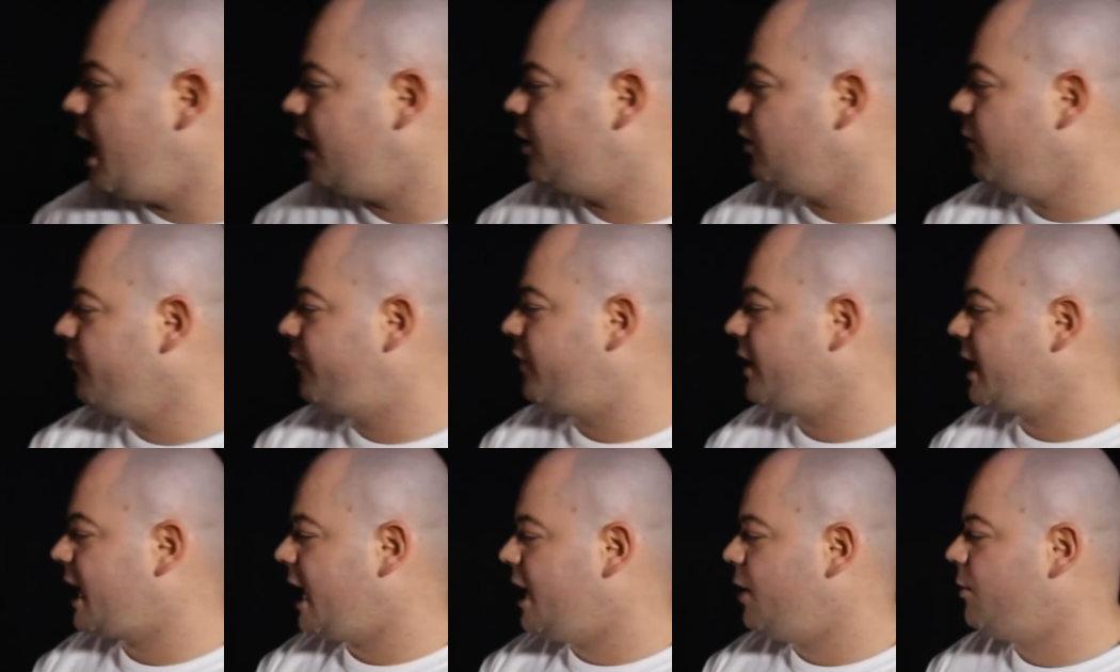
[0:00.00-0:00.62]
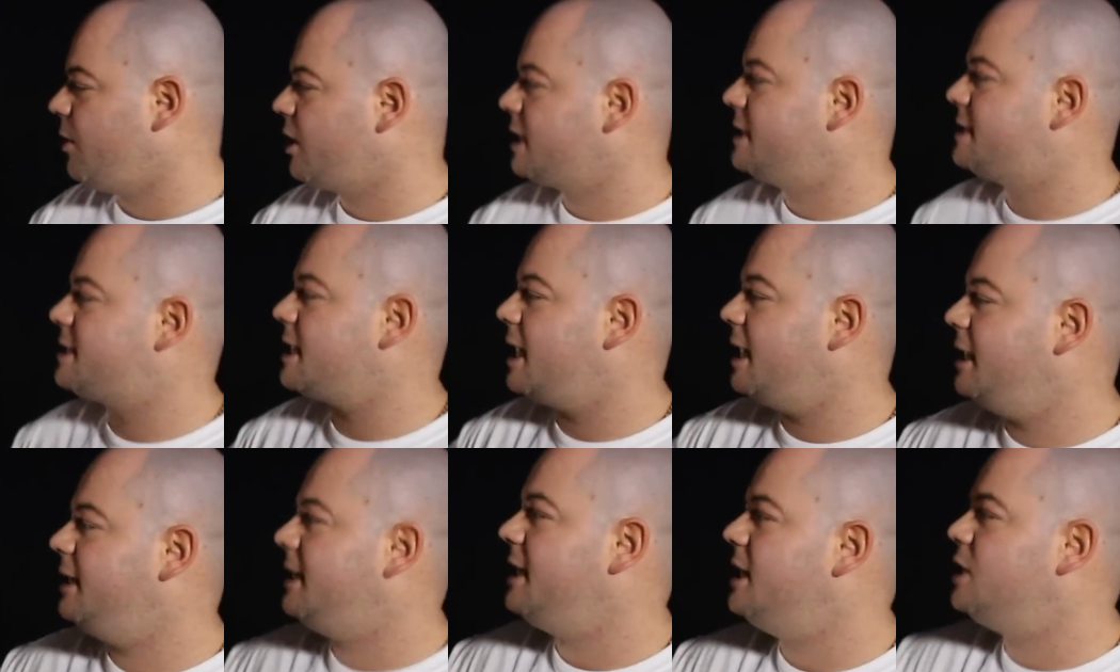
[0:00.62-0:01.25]
I don't think anyone could
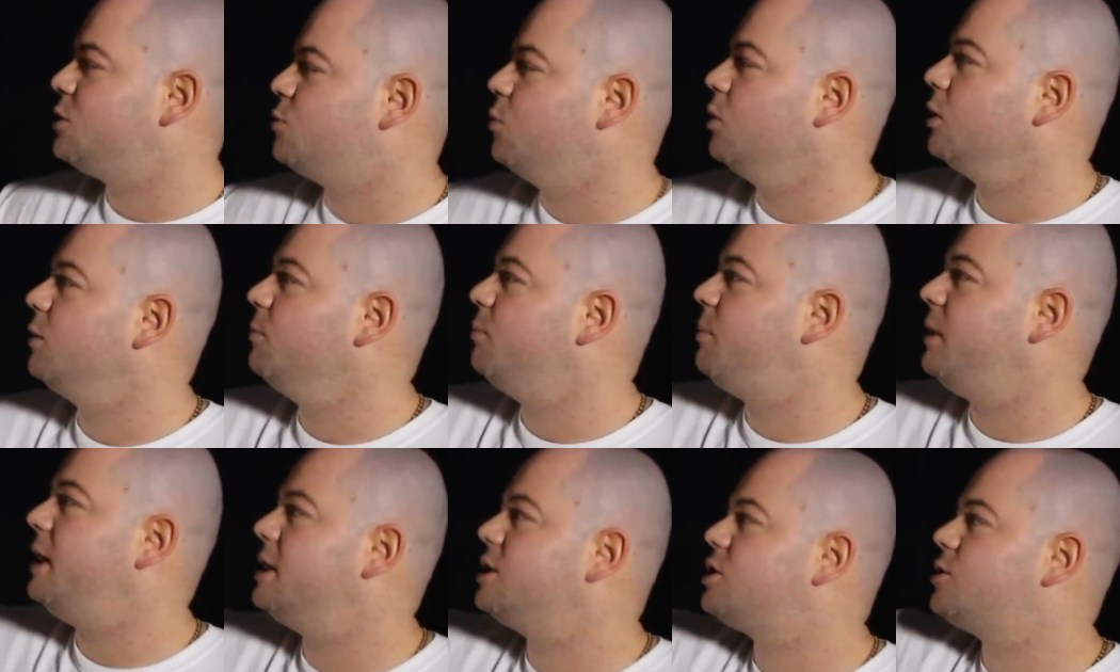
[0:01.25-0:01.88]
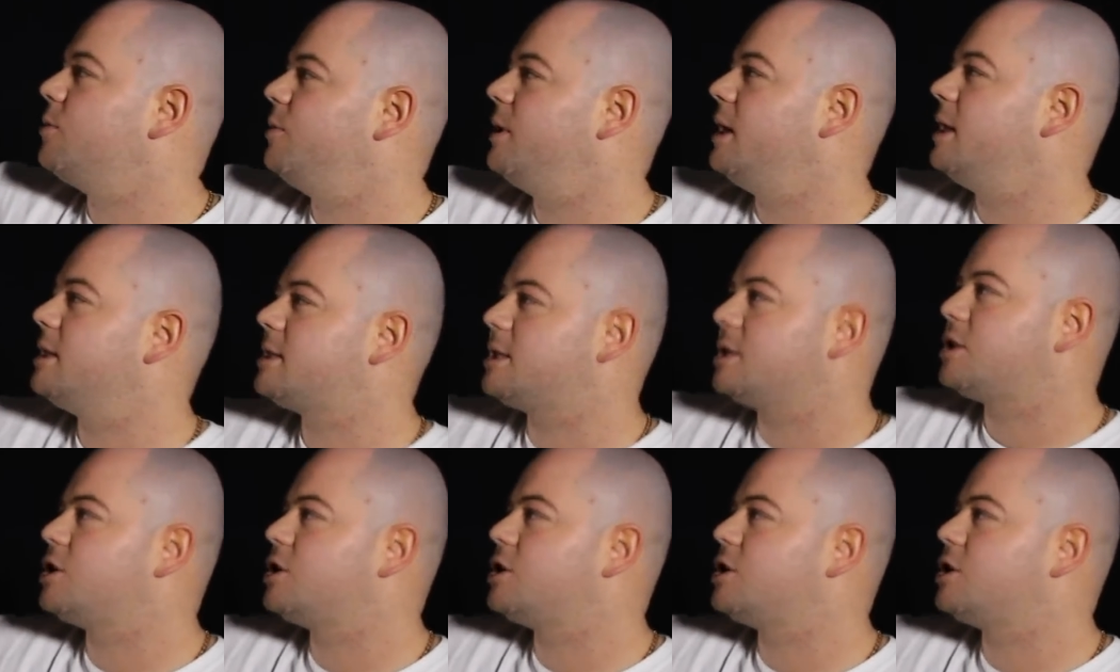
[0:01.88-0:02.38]
say these wouldn't be in someone else's